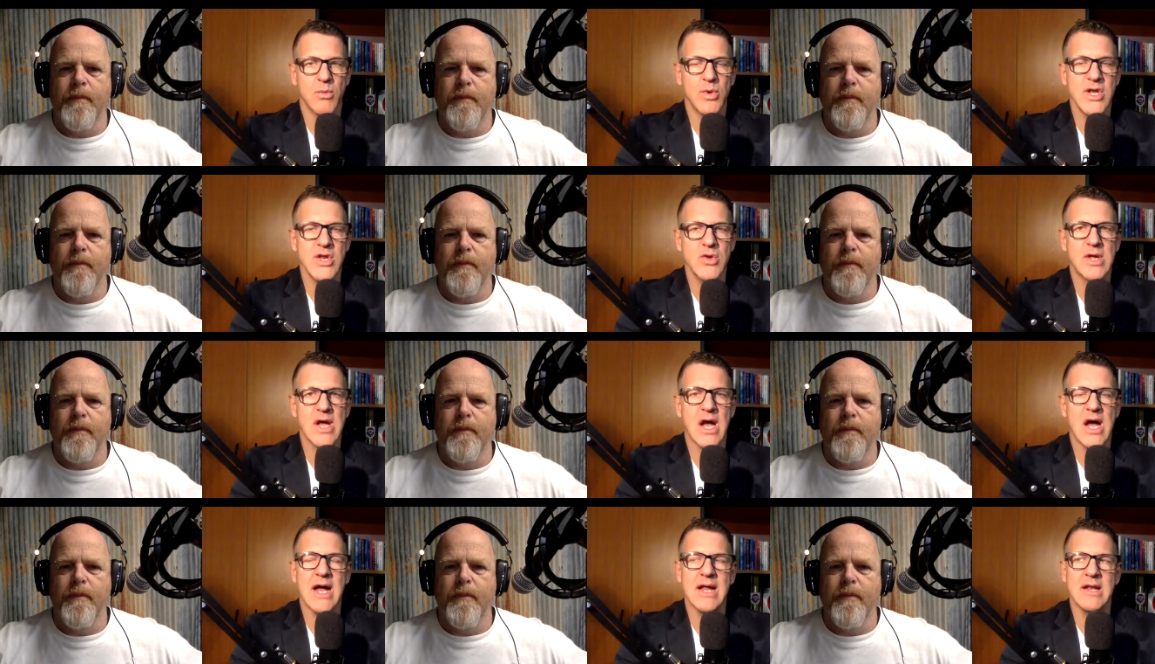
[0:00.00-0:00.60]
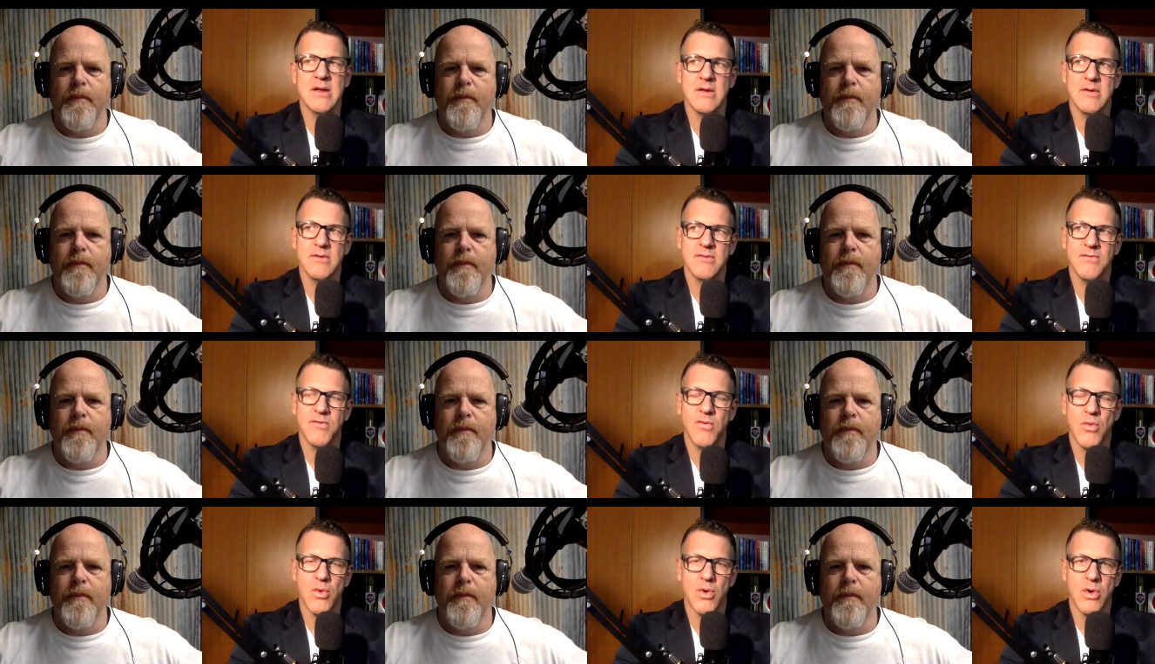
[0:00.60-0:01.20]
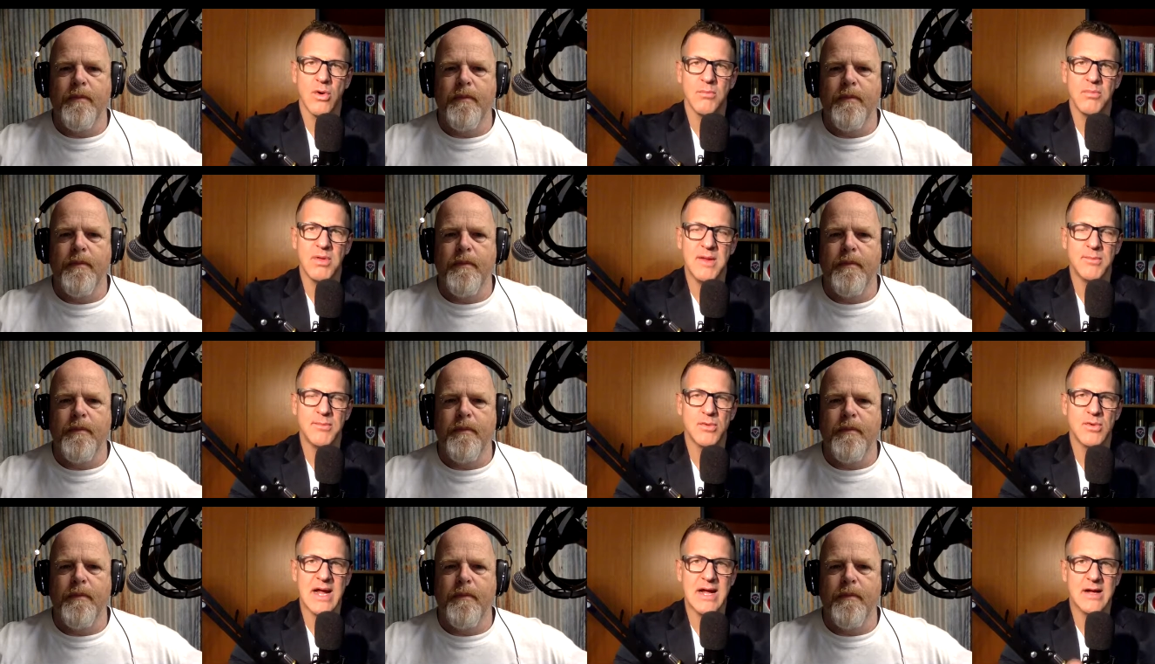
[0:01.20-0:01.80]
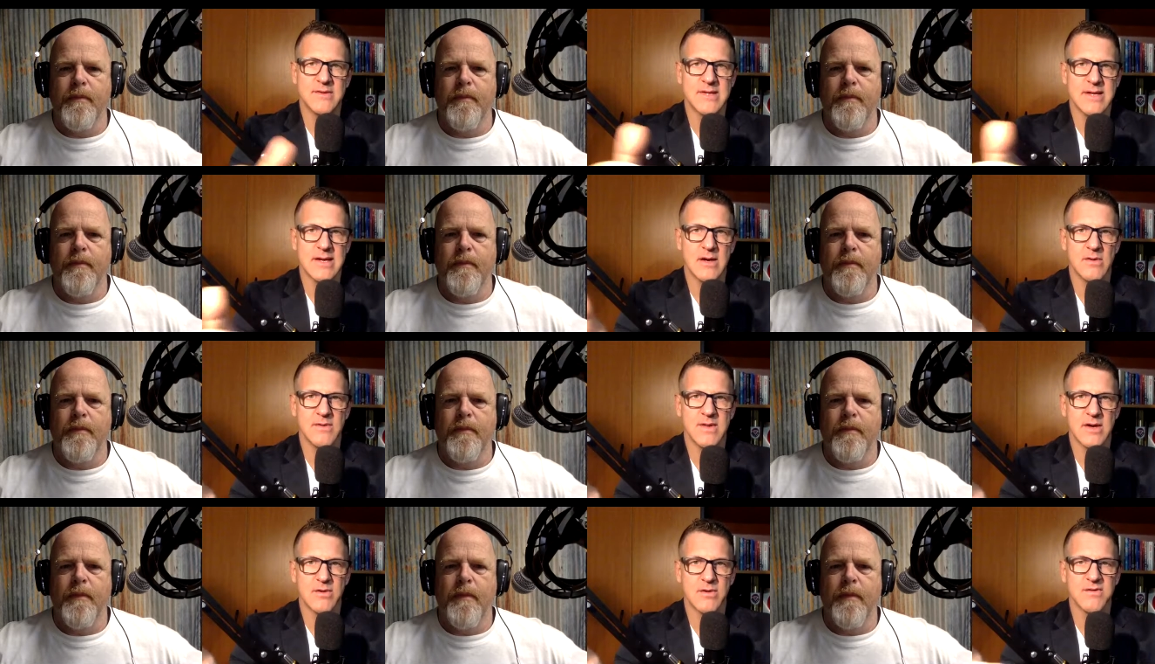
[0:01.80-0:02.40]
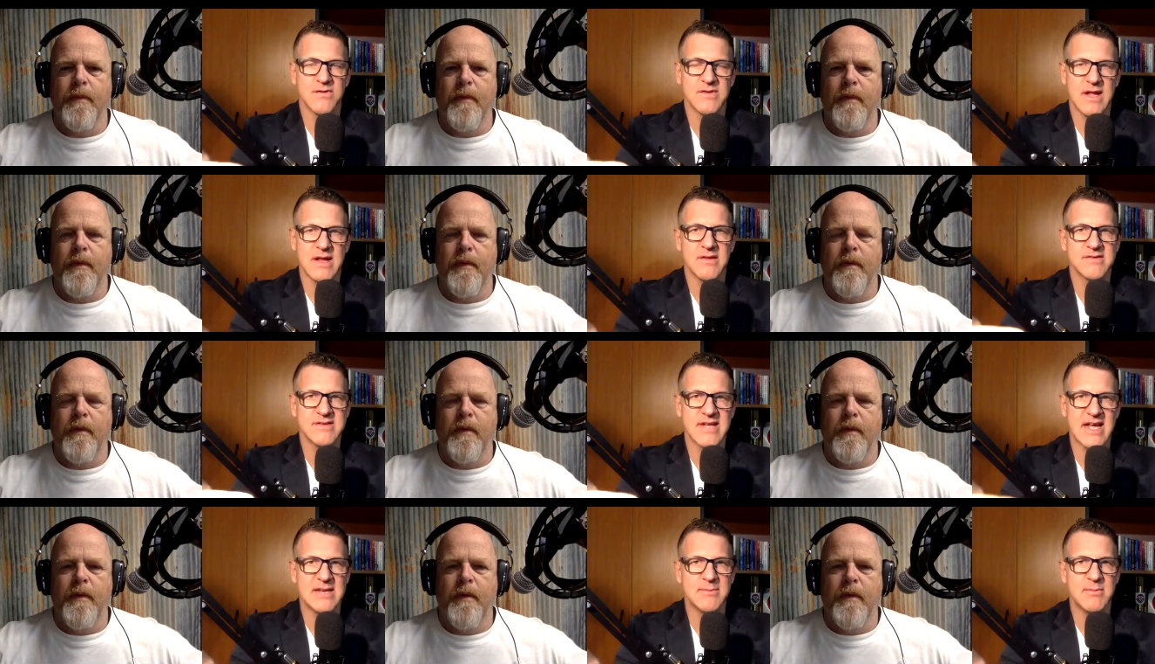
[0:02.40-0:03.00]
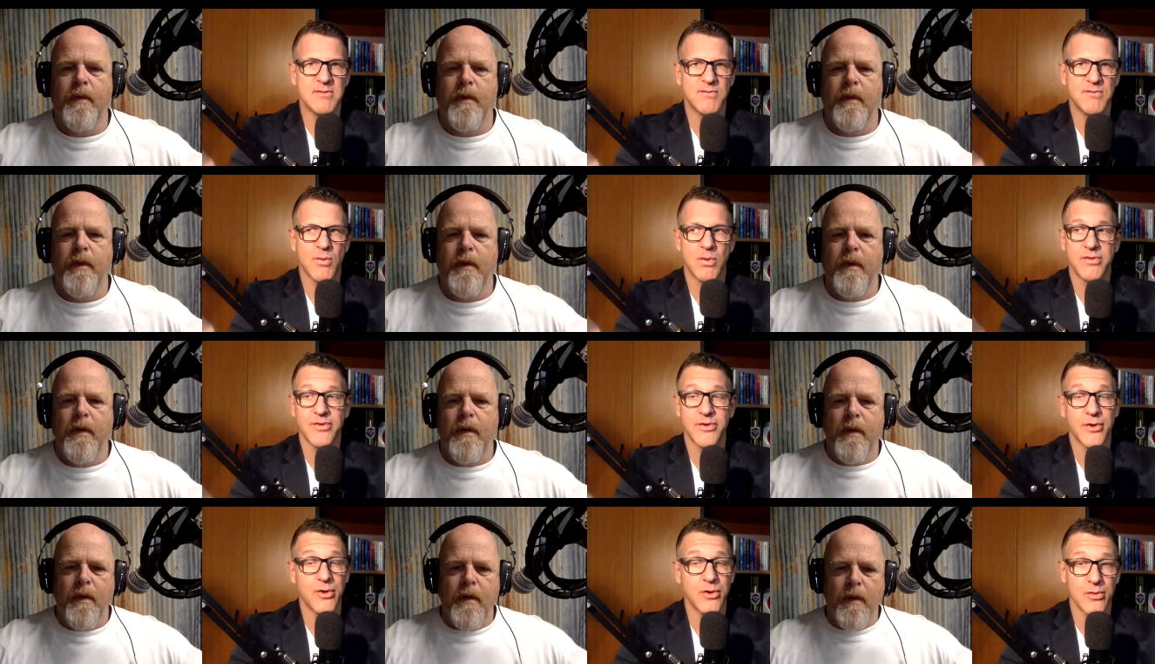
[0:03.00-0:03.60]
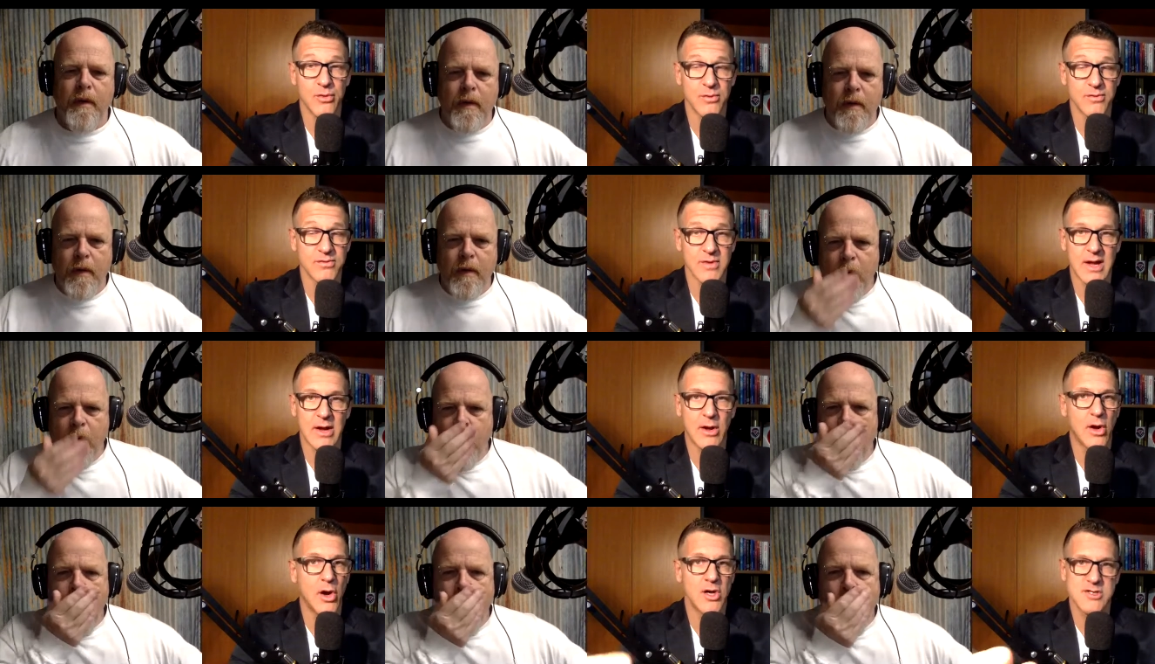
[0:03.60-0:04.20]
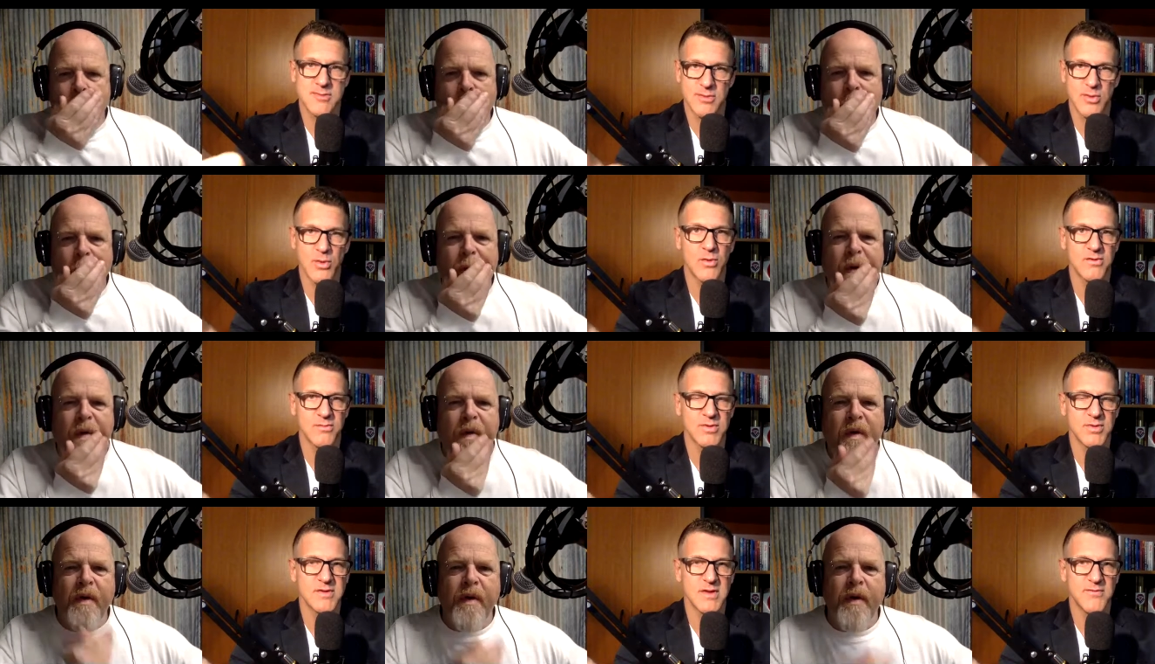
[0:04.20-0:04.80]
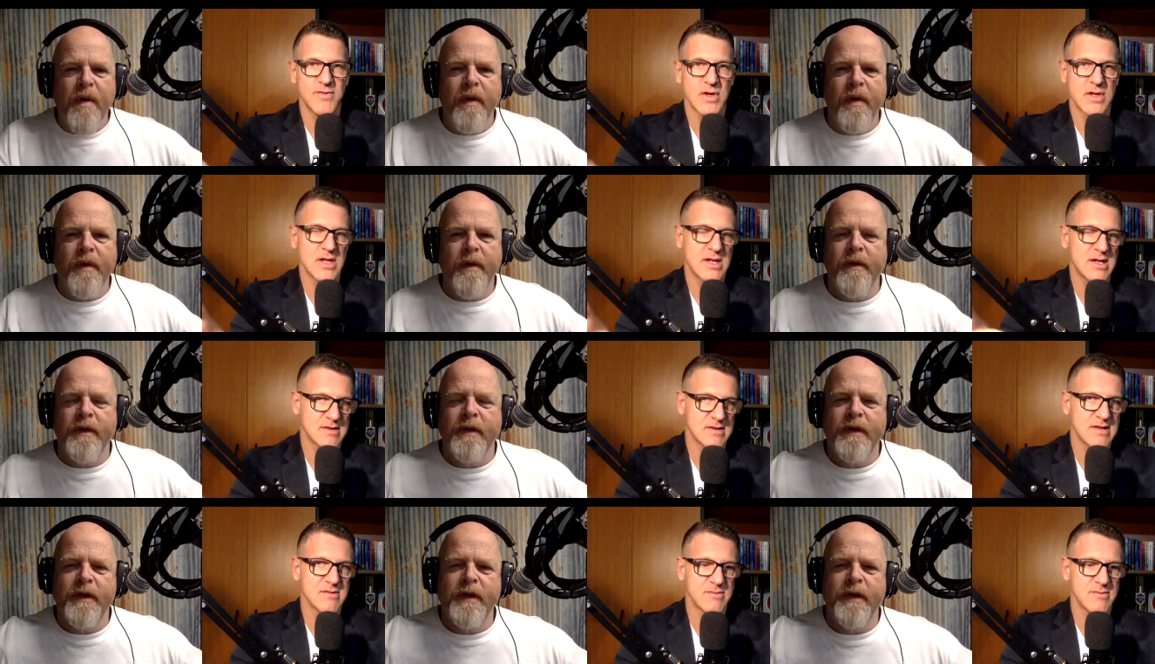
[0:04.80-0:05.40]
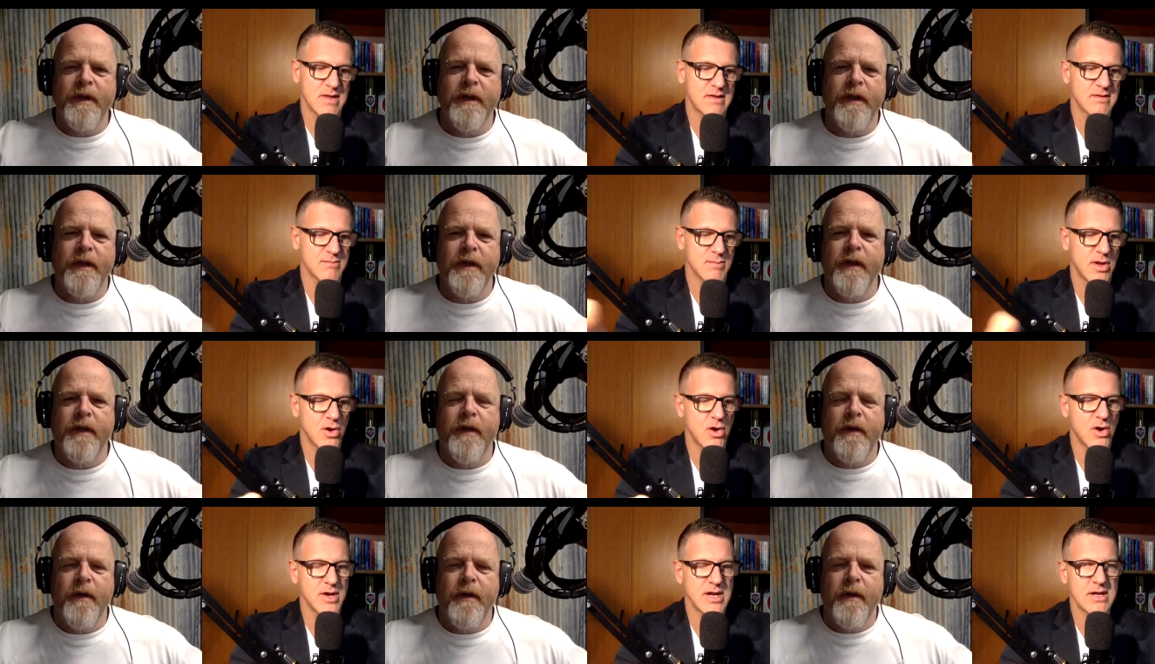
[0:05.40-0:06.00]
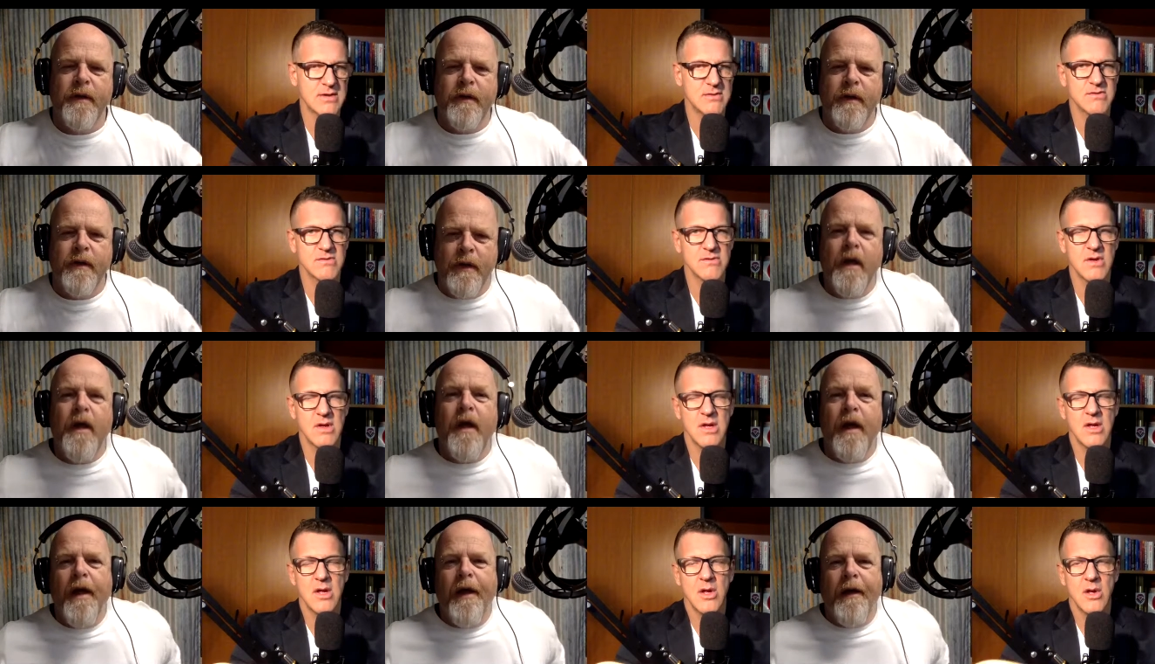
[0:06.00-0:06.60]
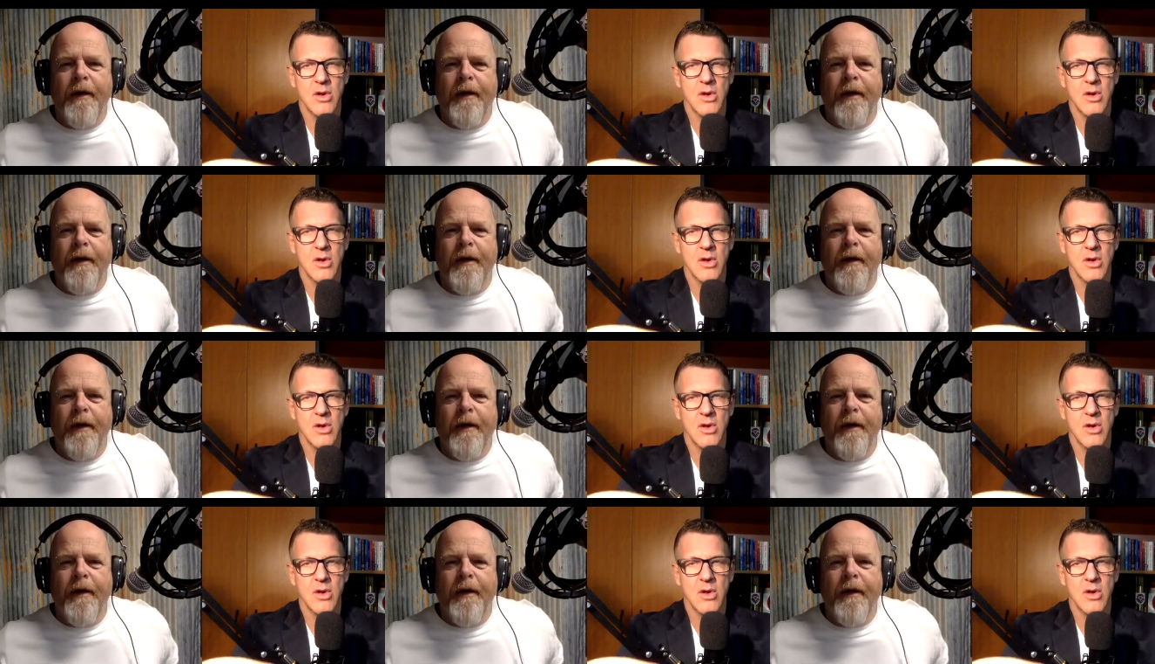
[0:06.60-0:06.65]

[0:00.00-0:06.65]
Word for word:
Speaker 1: What do you got for people out there that are standing before their hurdles? Now, entrepreneurs specifically, because that's that's my audience.